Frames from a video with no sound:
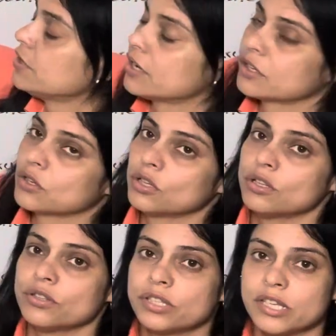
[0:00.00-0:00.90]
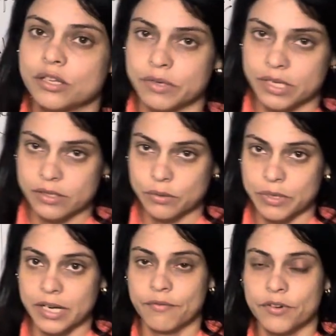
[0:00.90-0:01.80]
are called degrees.
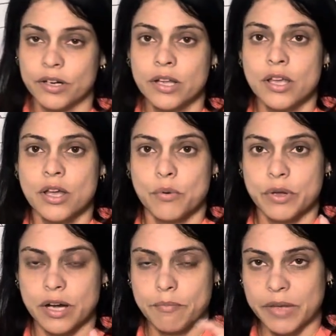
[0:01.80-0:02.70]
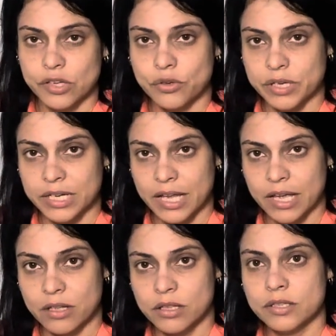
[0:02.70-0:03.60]
Whenever we are measuring
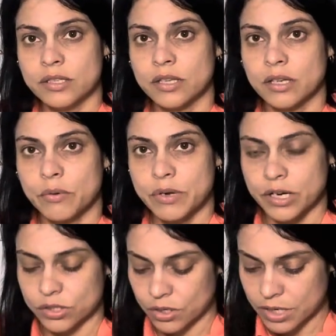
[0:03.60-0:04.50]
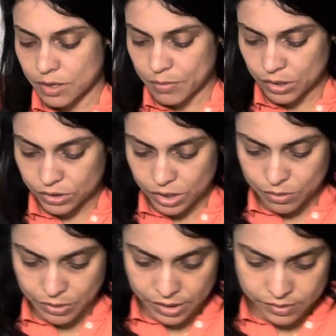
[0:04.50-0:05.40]
angles, we are talking about
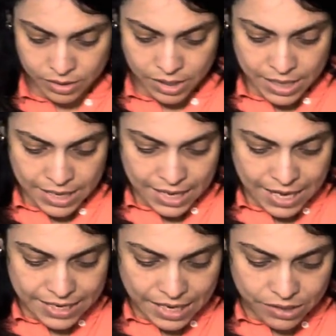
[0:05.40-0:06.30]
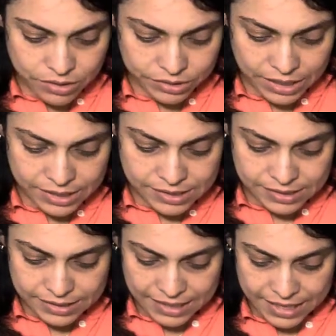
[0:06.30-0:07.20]
degrees. An angle that is
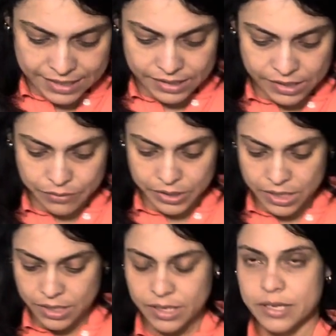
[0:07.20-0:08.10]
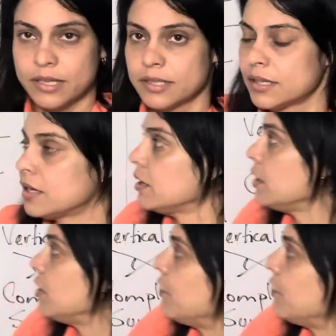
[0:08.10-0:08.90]
90 degree is, if